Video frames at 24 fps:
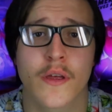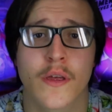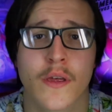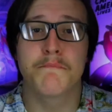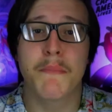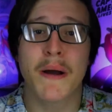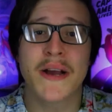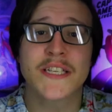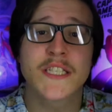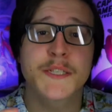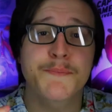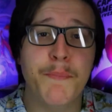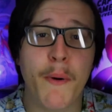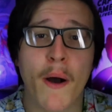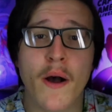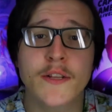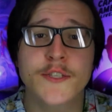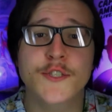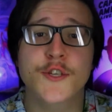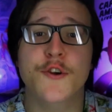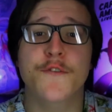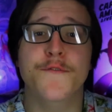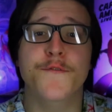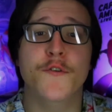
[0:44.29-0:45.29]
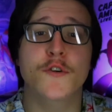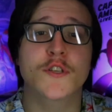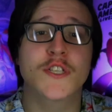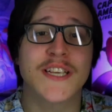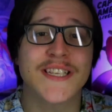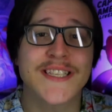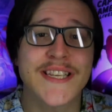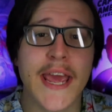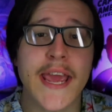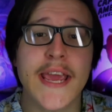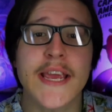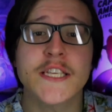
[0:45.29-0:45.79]
My sponsor for
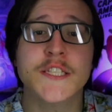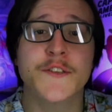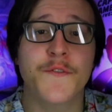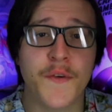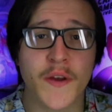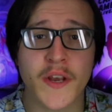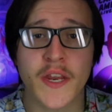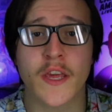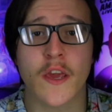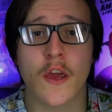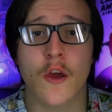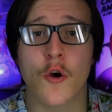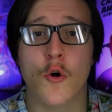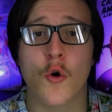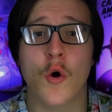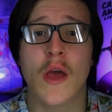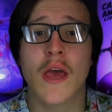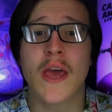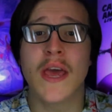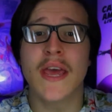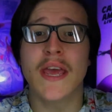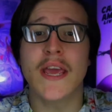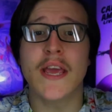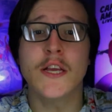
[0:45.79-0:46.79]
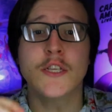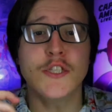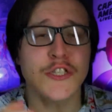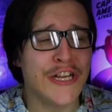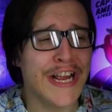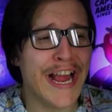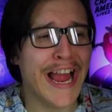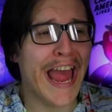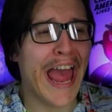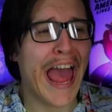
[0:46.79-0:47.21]
today's video is...